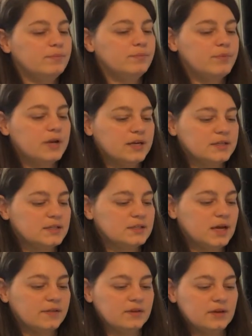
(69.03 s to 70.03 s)
because it's
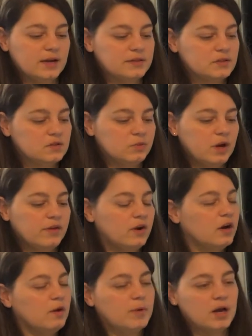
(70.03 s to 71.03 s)
got the nicest weather
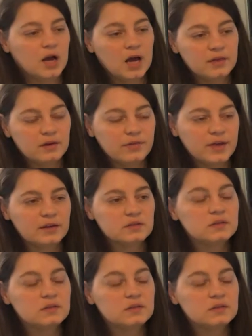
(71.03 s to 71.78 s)
and among other things,